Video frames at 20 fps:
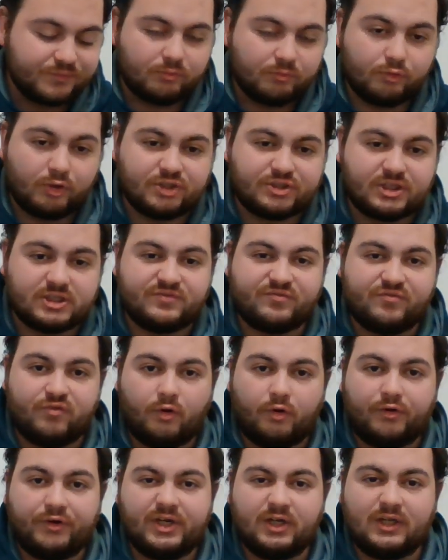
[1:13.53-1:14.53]
Roosters
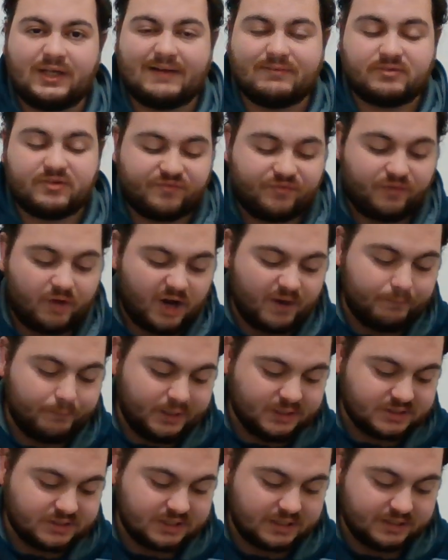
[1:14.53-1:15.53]
4-0 after 5
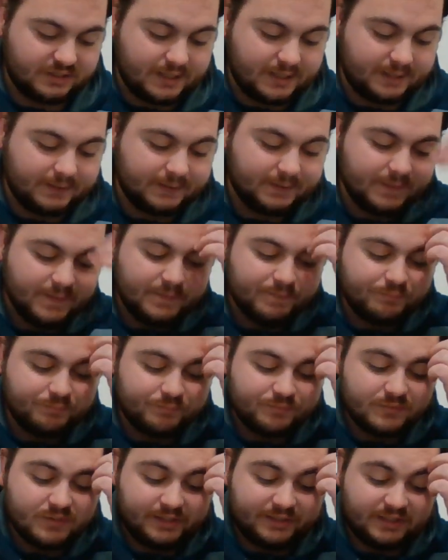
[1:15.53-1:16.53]
minutes. And then
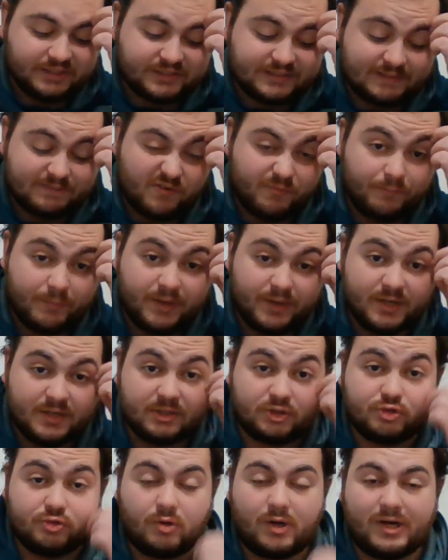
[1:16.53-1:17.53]
in the 7th minute,
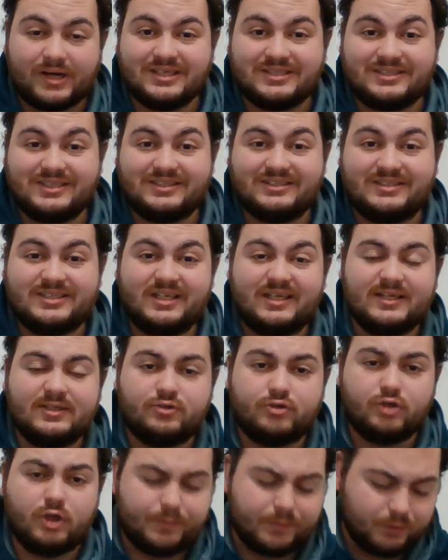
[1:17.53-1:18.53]
a try to Sitili
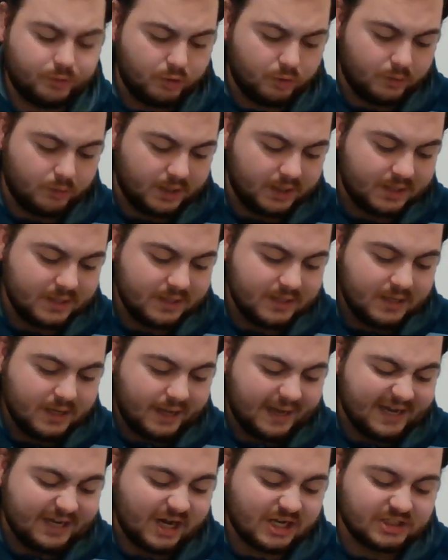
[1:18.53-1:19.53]
Tupanua.
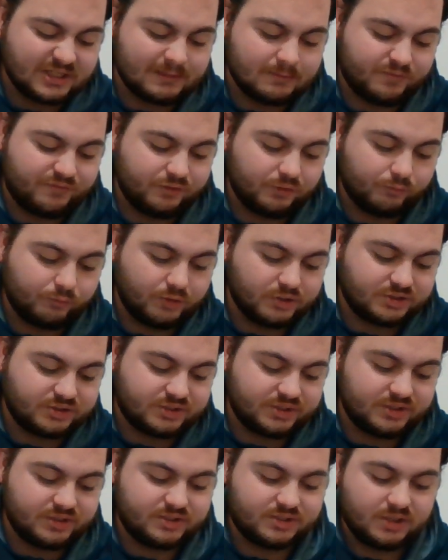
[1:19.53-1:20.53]
He goes over for the
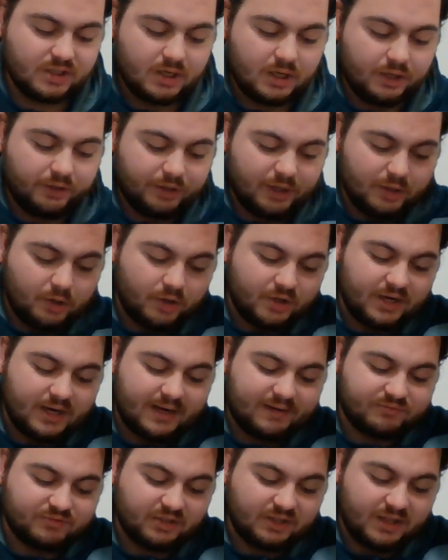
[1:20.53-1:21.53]
Roosters not long
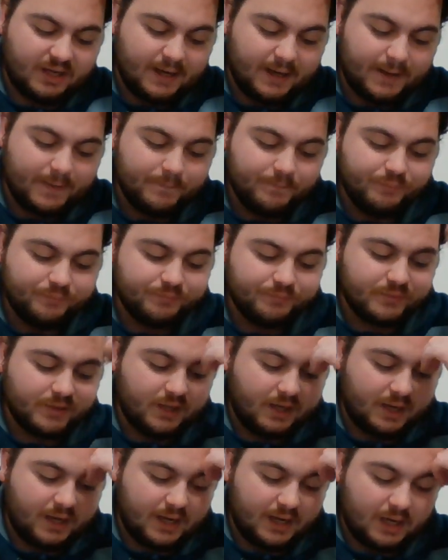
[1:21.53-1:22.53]
after that.
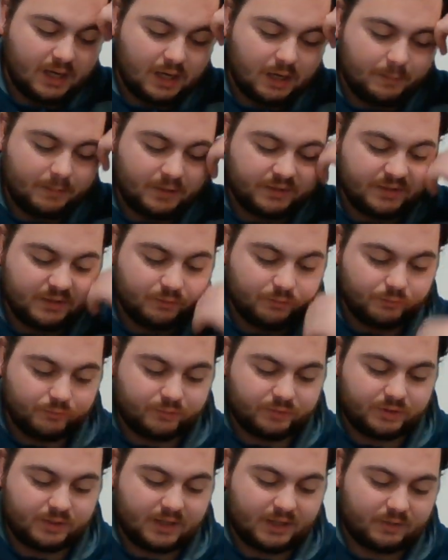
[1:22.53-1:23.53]
And then
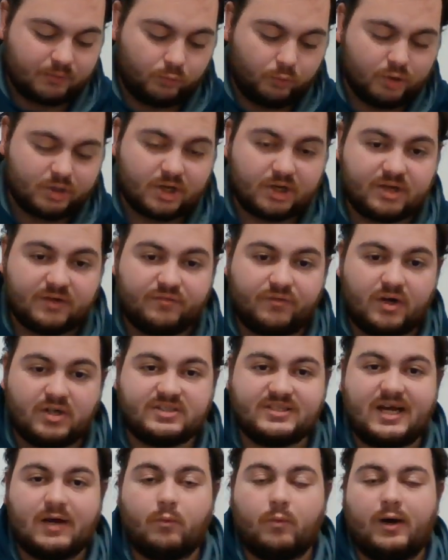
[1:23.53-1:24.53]
Walker
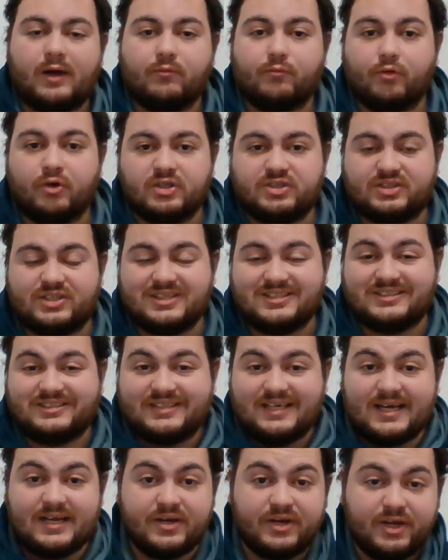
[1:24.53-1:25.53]
converts that one. Roosters
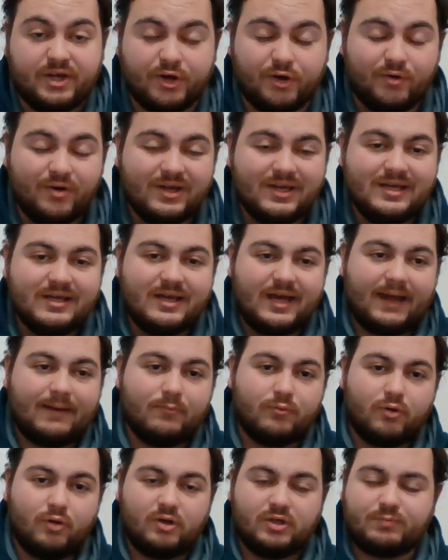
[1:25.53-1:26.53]
10-0. And
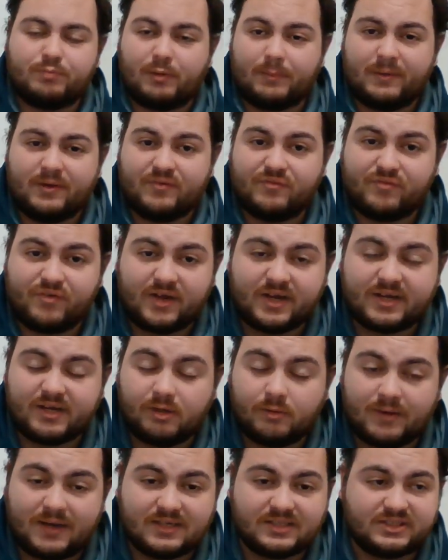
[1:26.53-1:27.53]
we're all probably thinking
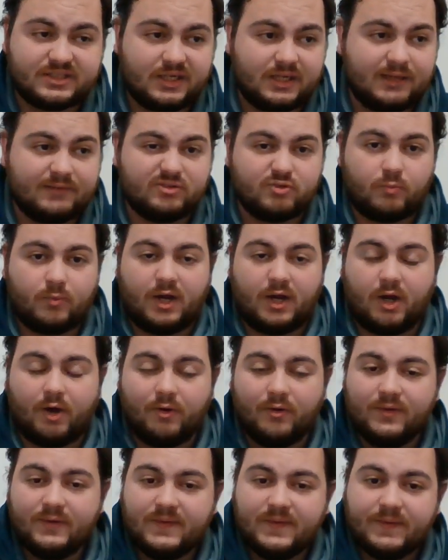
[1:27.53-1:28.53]
to ourselves,
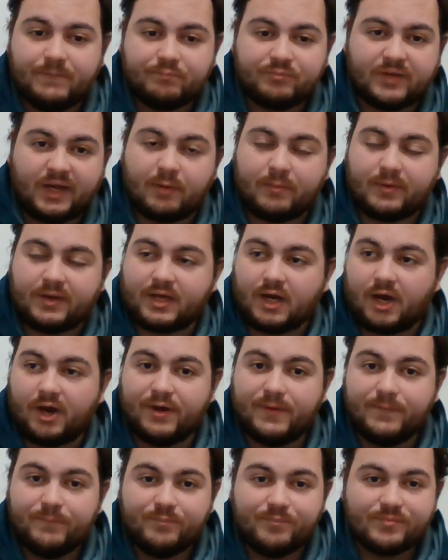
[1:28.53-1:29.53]
well, here we
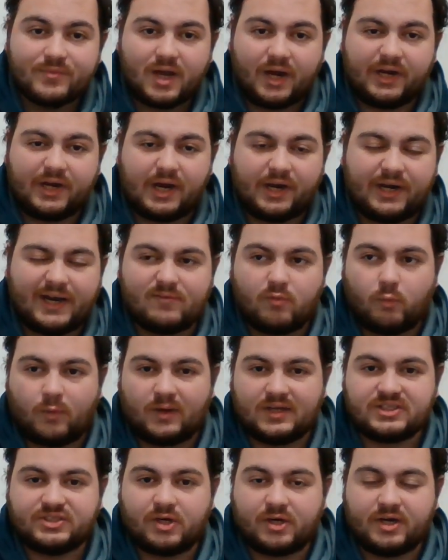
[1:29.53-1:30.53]
go. Another
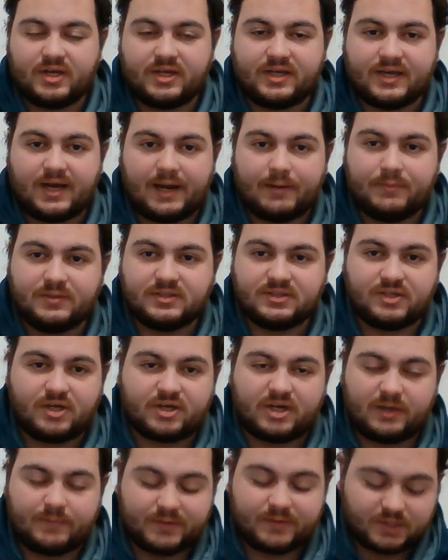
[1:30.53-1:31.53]
one-sided game. It's not
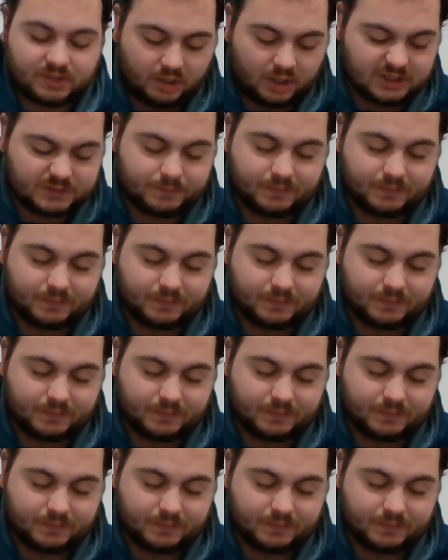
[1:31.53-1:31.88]
going to be close.